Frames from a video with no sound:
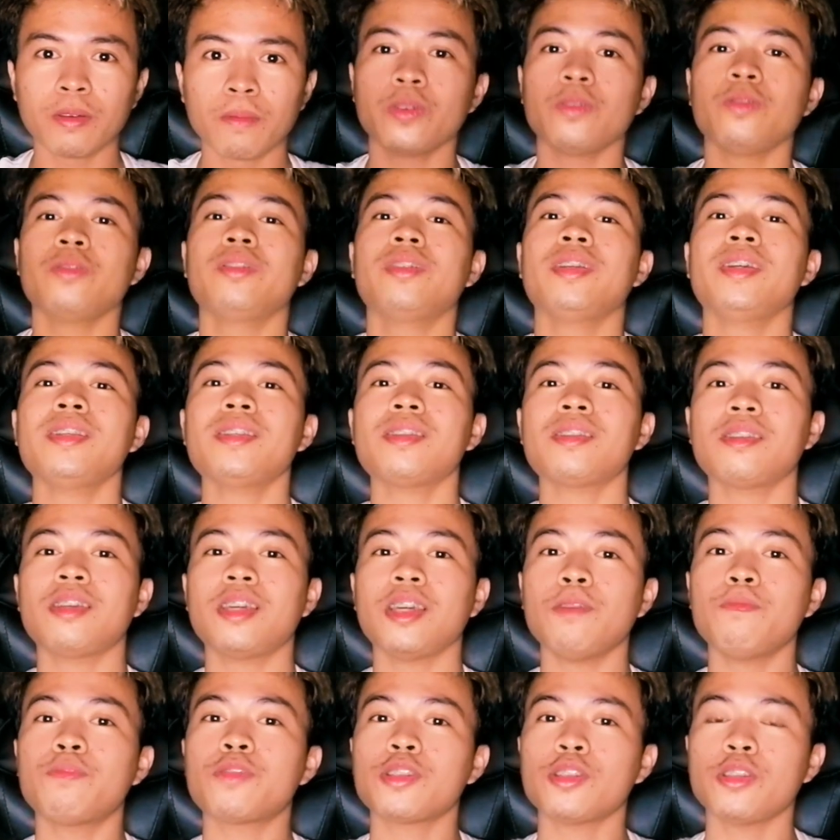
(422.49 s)
So this
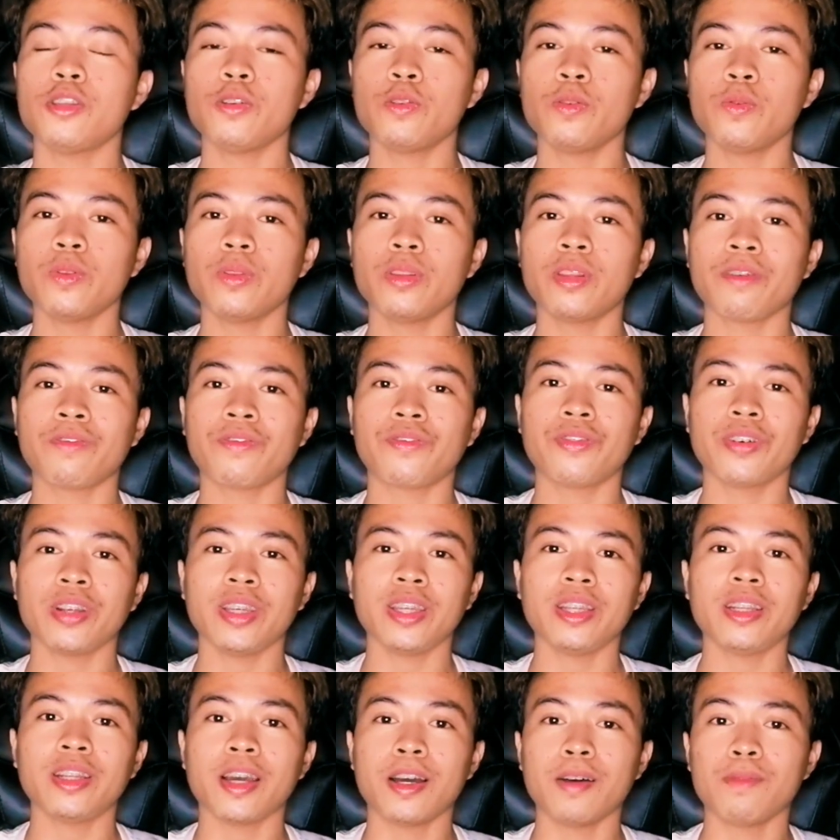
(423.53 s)
gives you the
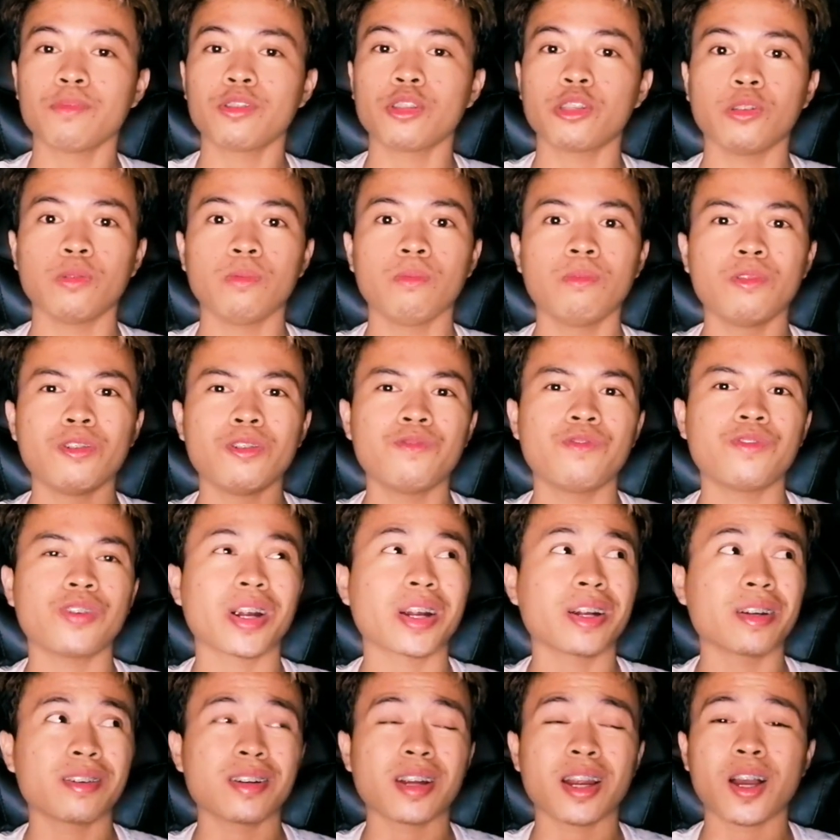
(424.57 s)
freedom to move
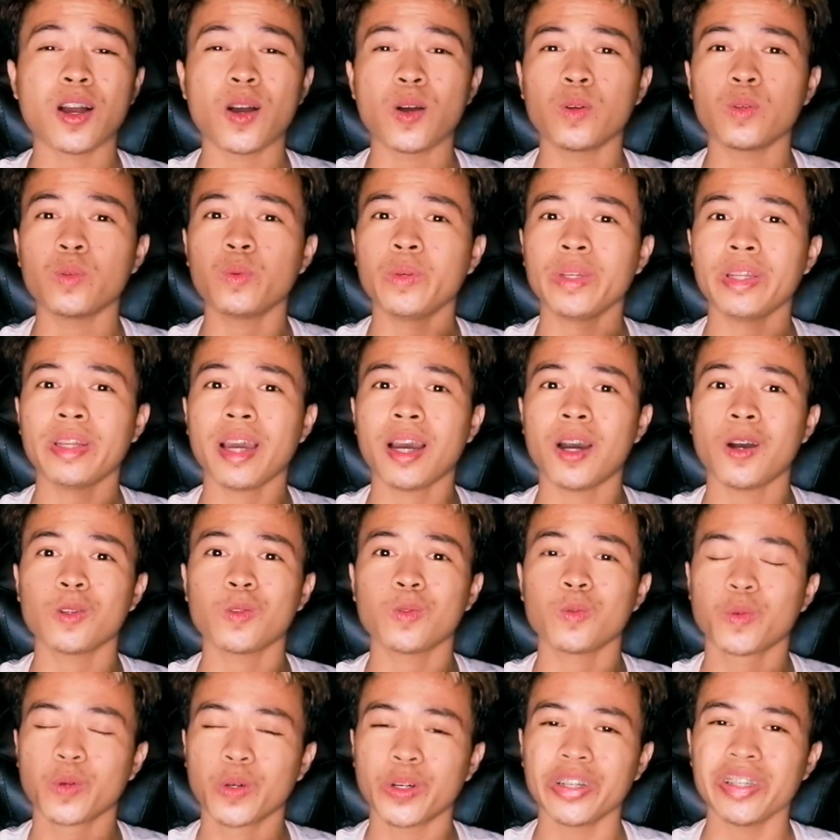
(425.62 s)
around
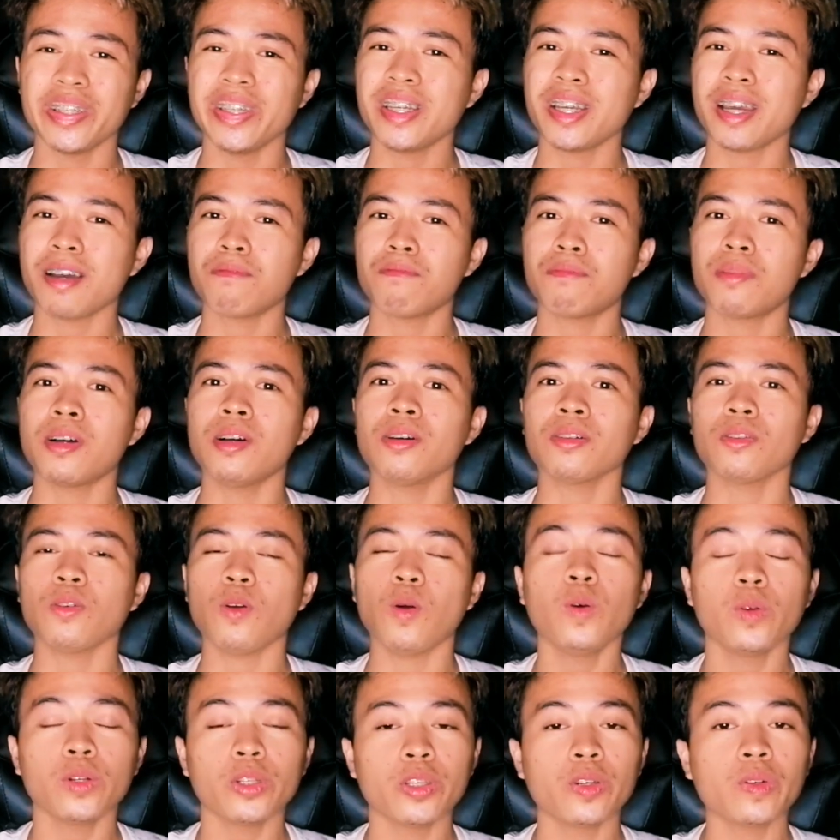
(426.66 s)
without worrying about
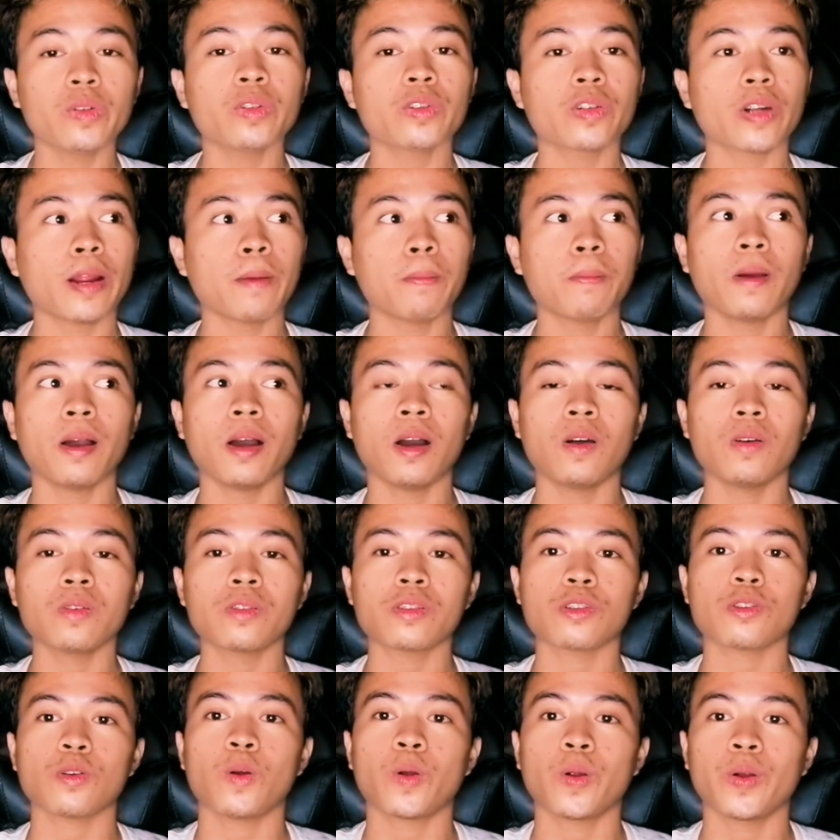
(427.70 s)
audio
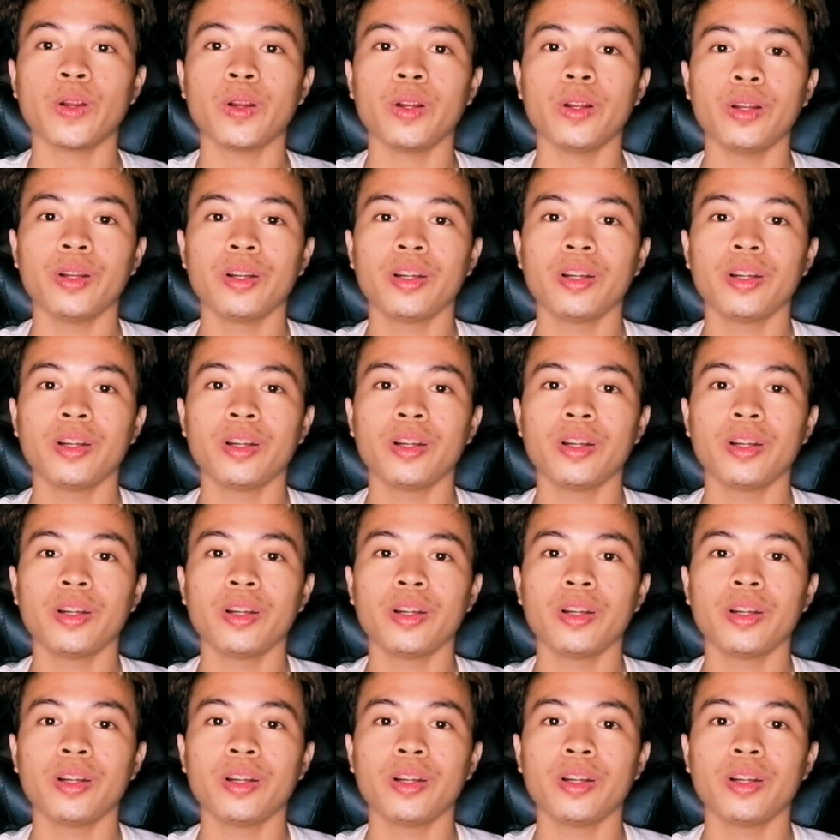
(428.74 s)
dropouts or